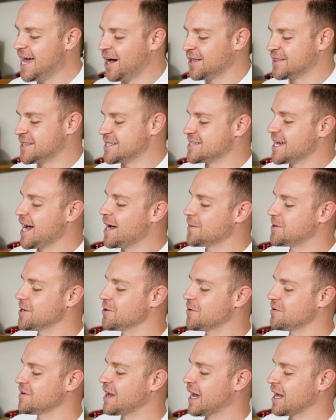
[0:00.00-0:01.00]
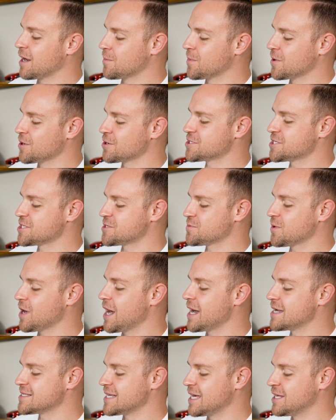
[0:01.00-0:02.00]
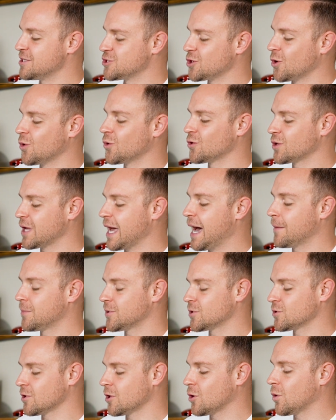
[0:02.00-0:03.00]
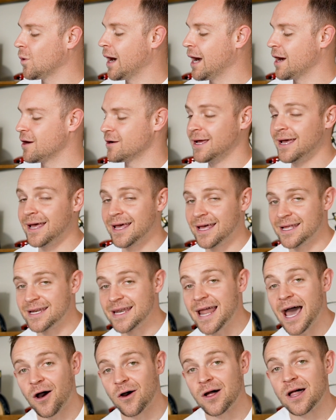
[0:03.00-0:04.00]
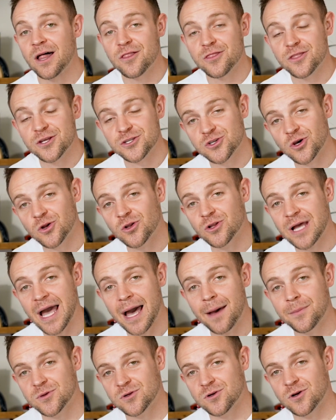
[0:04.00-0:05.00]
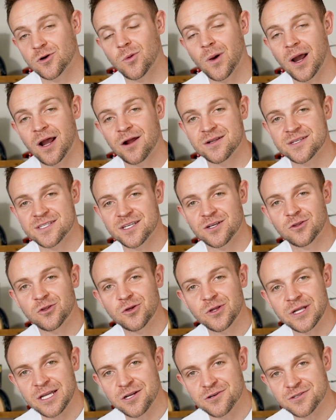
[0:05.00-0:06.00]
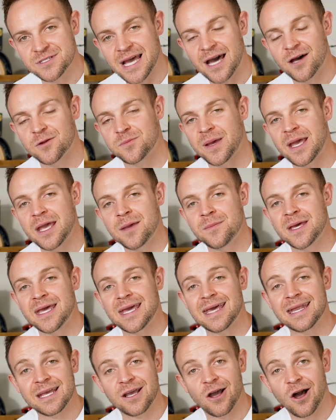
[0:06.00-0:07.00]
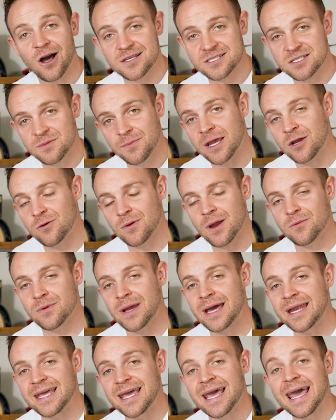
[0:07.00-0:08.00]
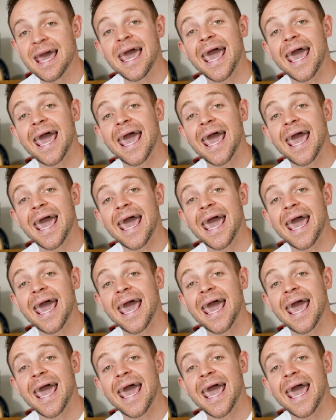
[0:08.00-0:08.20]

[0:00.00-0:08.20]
Now, at the top here, we've got our purchase price and total capital required. Now, the total capital required is including your down payment, any cost to make rent ready,